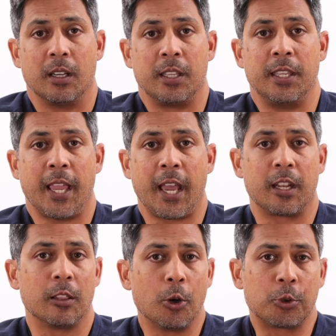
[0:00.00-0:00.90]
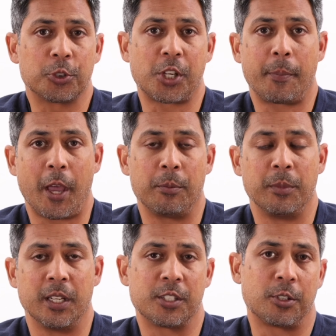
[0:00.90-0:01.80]
He had a local shop out in
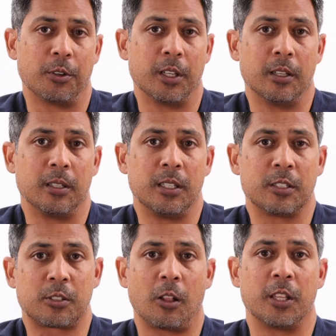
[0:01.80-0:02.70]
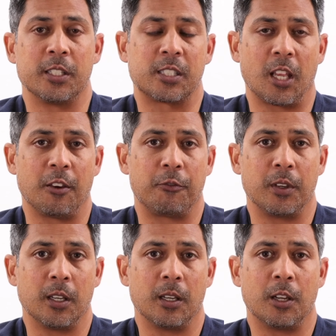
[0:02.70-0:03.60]
Minnesota install his stuff,
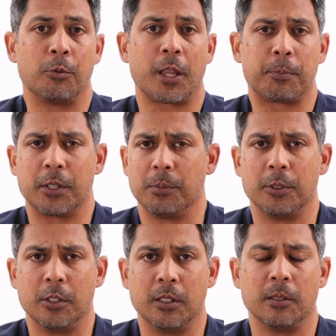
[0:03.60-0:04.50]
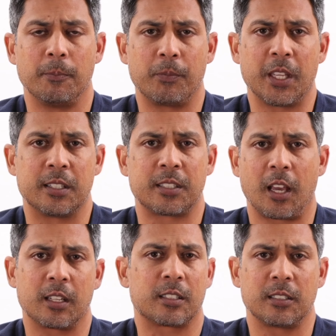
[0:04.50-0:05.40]
a reputable
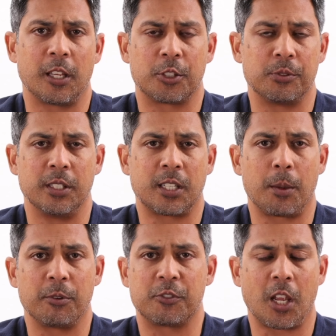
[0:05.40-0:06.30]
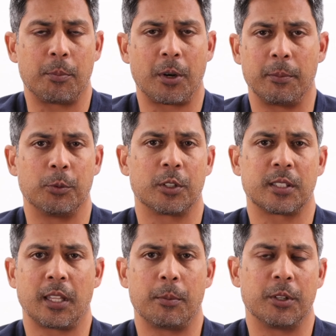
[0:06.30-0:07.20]
exotics luxury type of shop, probably works
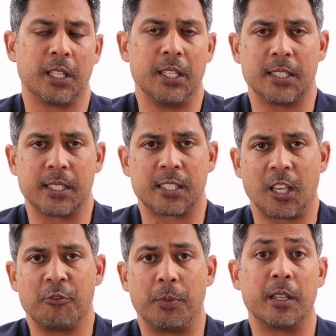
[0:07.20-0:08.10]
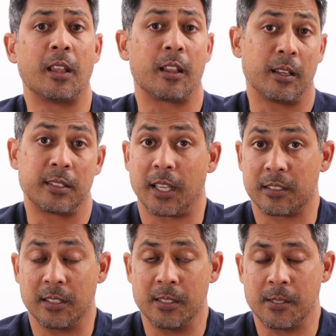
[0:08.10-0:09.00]
on Lamborghinis and stuff, but not on
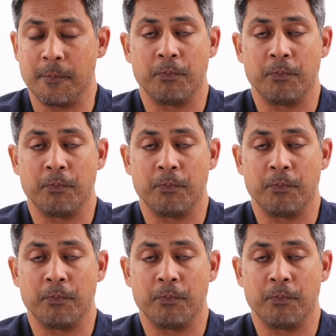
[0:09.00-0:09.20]
Teslas.